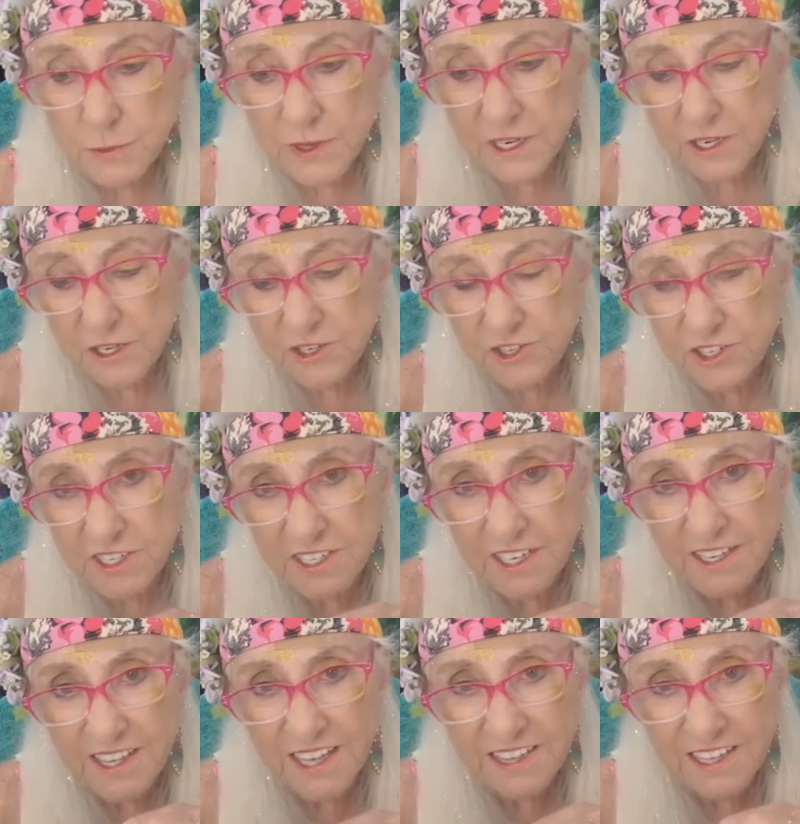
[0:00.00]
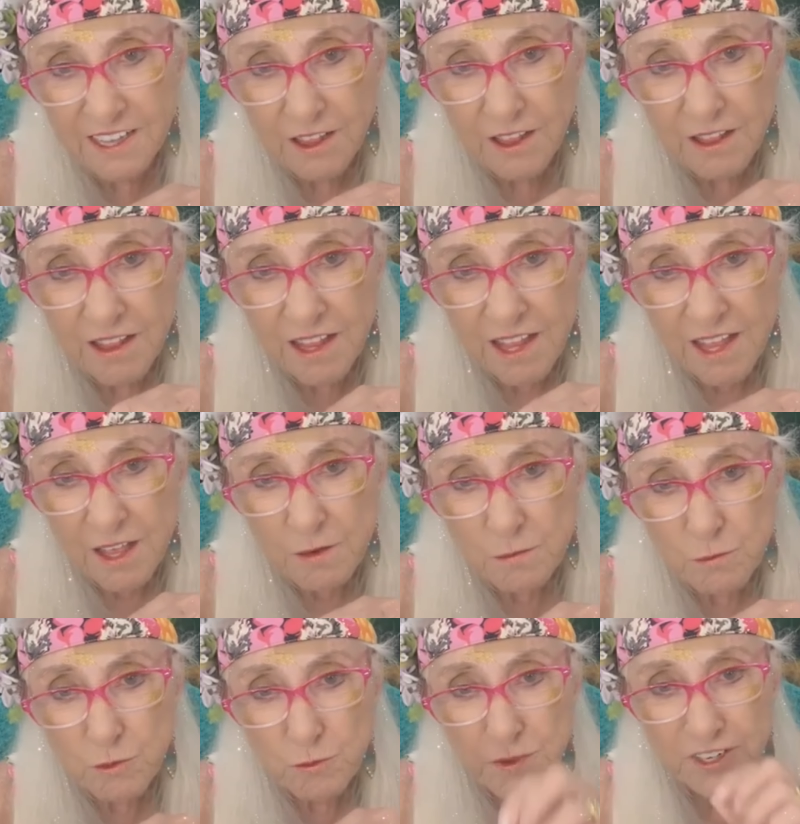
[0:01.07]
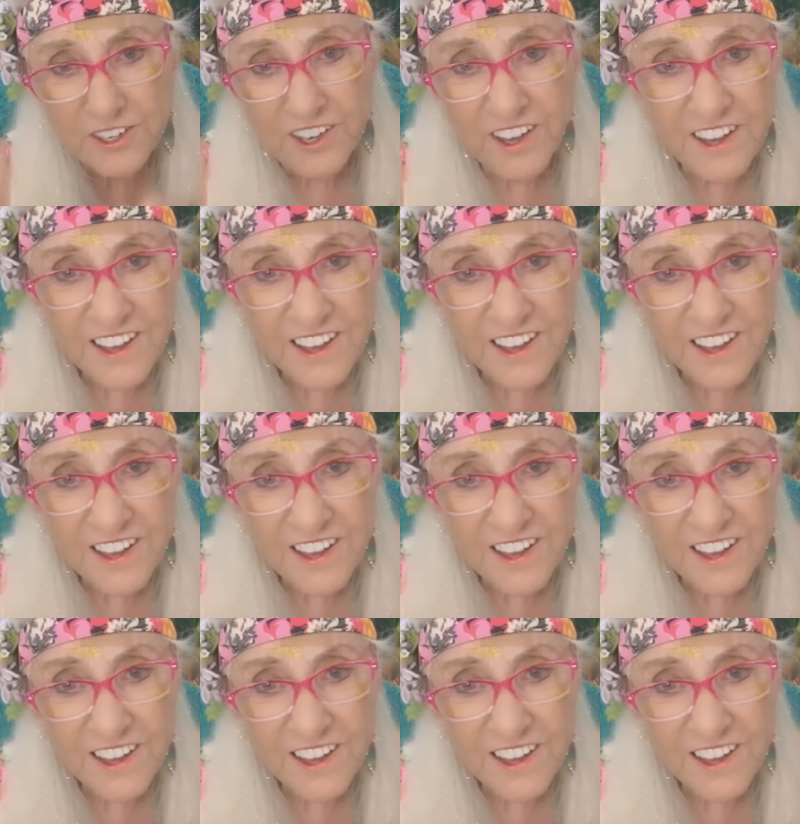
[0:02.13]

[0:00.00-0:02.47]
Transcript: when she did that little movement